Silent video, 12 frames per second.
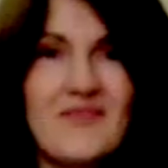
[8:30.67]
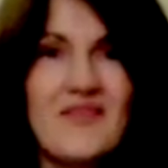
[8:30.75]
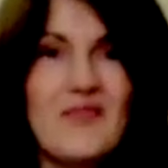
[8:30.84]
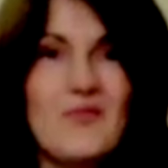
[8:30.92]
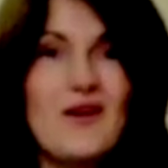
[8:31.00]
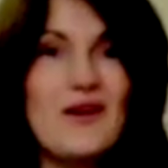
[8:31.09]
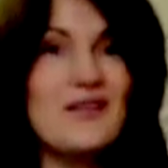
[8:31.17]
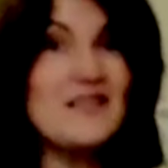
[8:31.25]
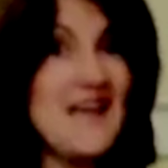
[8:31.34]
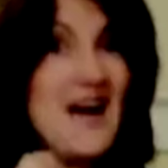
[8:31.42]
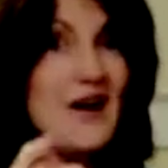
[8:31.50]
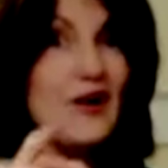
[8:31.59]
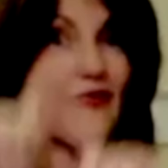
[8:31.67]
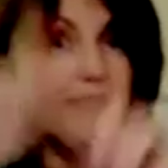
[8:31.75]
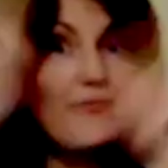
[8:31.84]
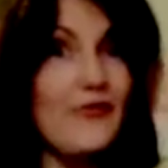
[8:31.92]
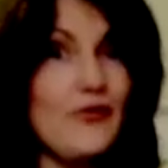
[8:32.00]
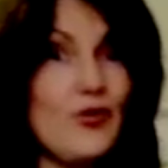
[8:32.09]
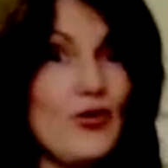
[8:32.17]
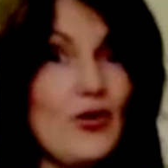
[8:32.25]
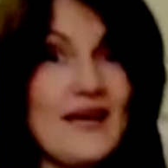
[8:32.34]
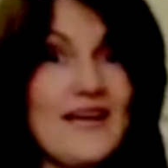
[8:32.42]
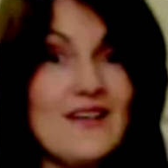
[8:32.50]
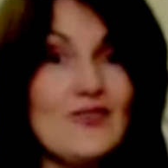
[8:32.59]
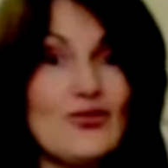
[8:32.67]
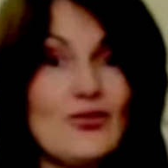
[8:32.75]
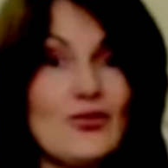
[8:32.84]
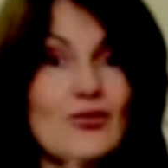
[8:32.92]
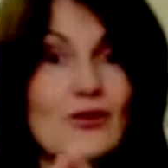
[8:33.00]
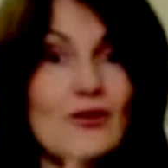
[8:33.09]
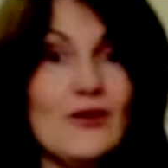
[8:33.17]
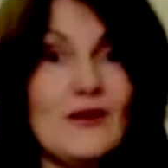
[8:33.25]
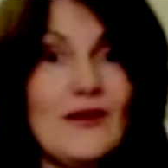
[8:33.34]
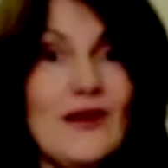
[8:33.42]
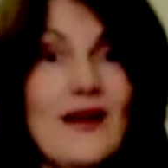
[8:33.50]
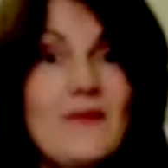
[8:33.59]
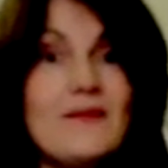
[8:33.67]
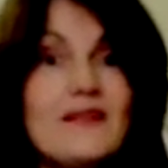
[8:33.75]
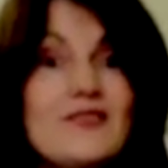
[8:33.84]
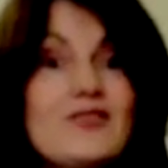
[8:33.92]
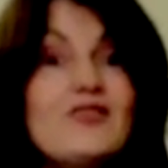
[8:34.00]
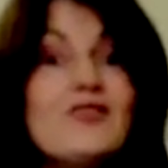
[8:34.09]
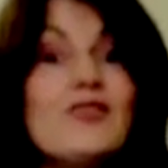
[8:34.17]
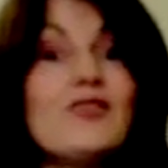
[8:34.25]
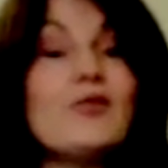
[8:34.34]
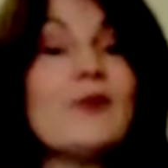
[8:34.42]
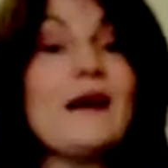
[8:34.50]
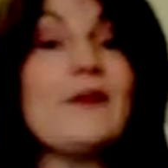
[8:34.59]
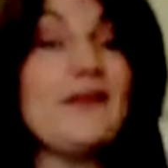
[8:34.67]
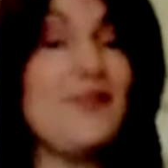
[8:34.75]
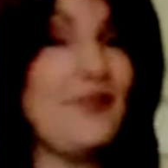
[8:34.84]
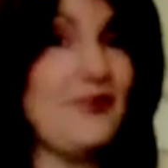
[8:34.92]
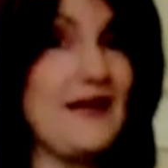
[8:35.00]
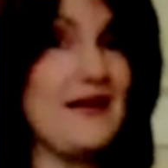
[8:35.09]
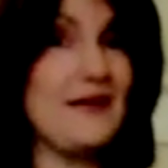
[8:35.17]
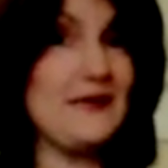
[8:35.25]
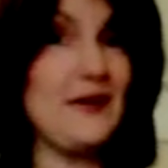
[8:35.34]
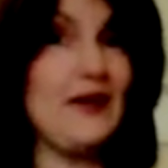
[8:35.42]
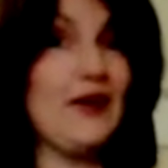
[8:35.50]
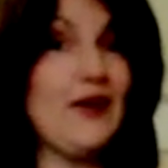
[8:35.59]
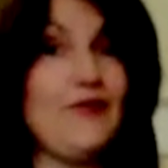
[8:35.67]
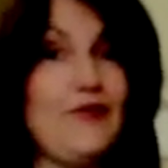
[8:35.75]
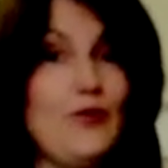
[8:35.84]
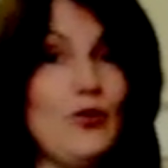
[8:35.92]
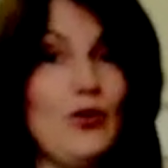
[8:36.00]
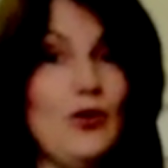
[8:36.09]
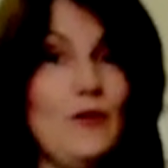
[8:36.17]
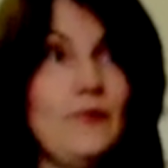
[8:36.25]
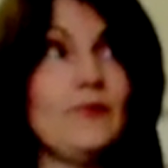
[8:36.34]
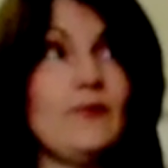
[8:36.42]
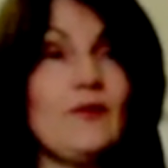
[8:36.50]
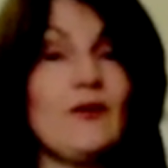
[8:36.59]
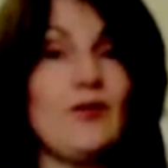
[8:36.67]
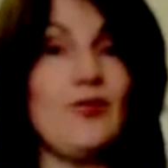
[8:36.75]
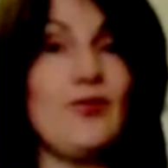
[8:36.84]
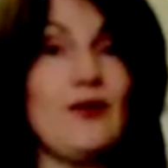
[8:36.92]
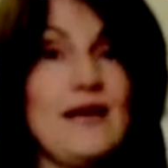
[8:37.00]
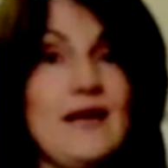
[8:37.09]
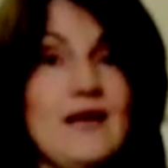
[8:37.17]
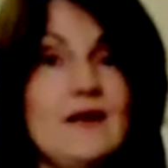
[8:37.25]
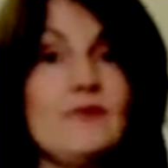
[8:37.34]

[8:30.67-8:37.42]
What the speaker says: We're going to now go from 4 into a minuet with 3. So we're going to go 4, 3,